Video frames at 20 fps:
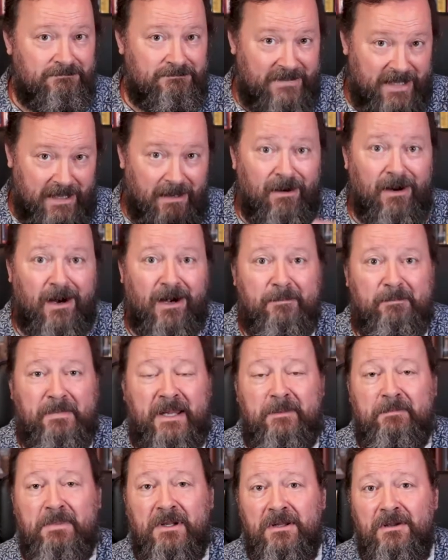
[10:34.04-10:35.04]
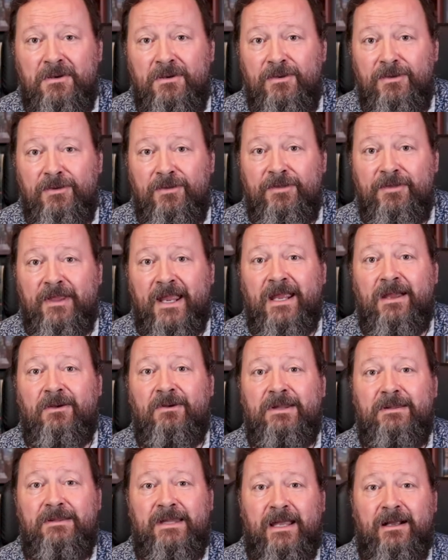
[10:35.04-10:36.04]
There are people who think
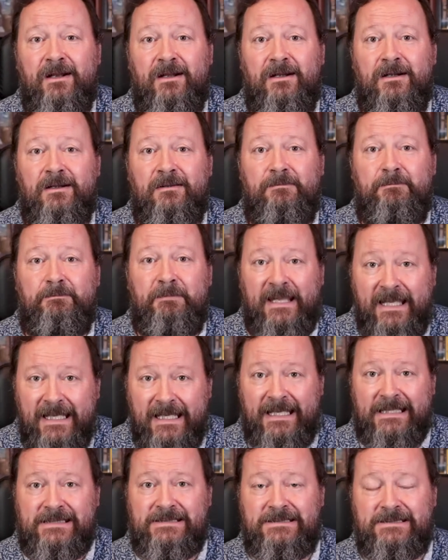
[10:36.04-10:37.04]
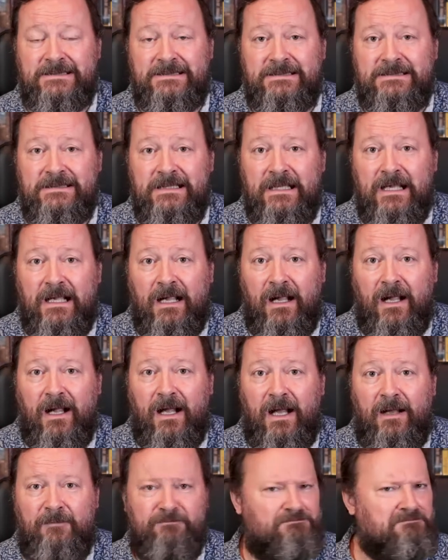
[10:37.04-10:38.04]
with their penis.
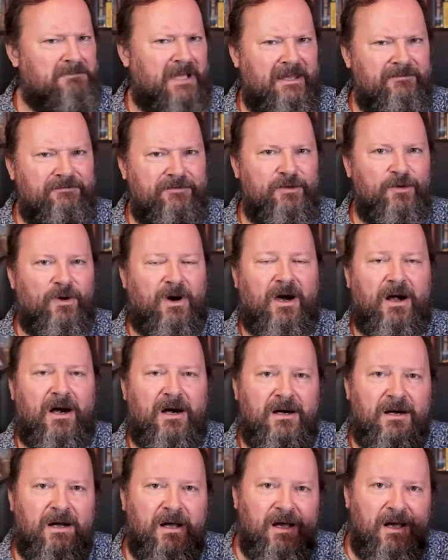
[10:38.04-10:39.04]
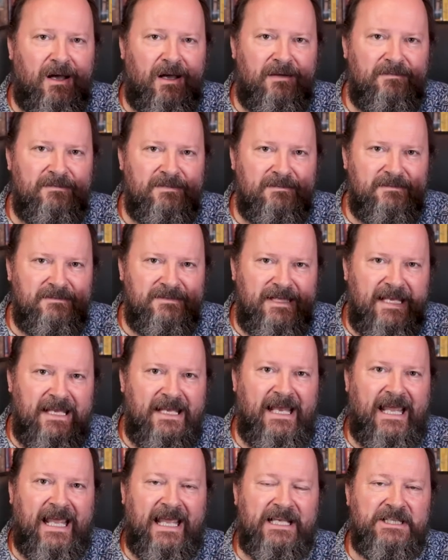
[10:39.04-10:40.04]
If you are a
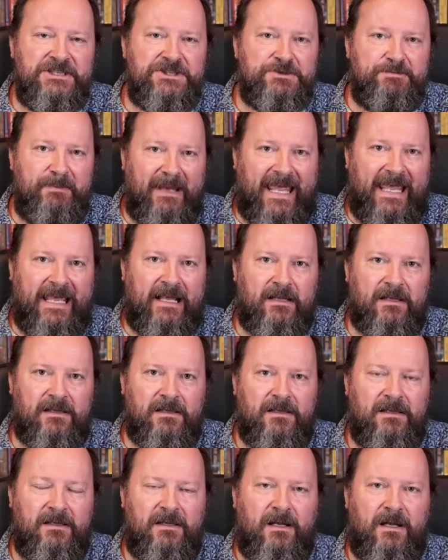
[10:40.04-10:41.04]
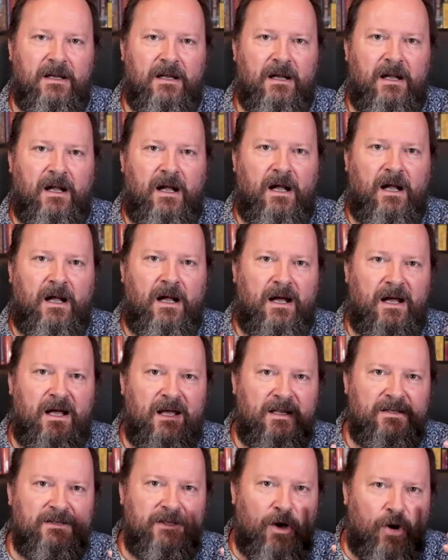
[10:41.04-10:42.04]
teenage male,
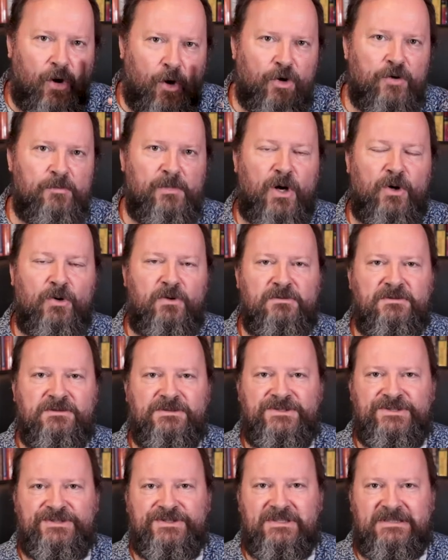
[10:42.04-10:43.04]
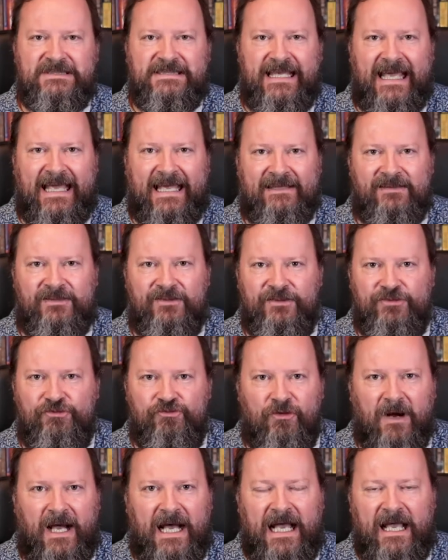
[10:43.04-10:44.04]
the hormones that
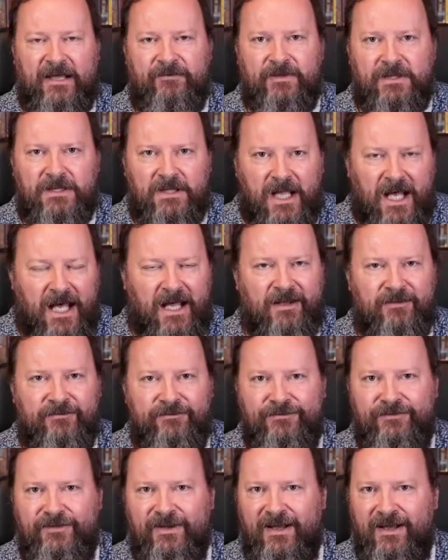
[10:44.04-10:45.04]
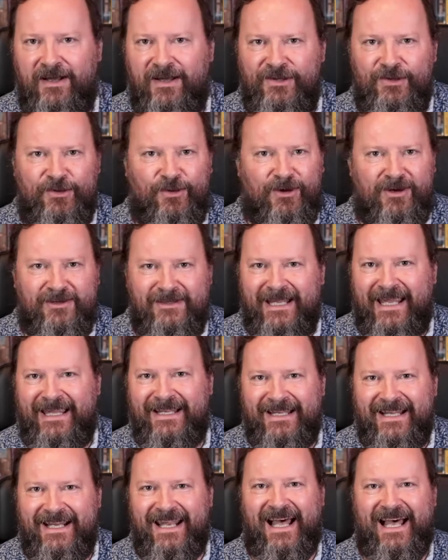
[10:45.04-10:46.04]
drive a lot of your
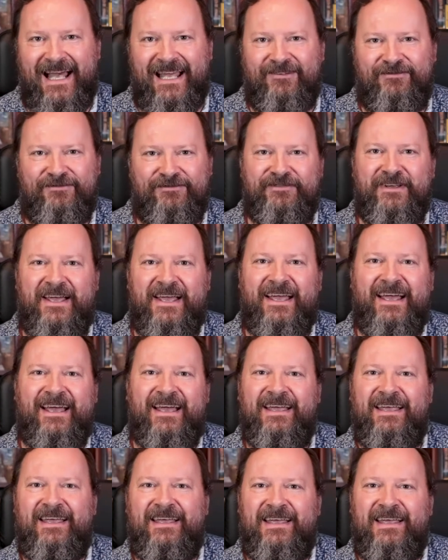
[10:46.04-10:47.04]
daily life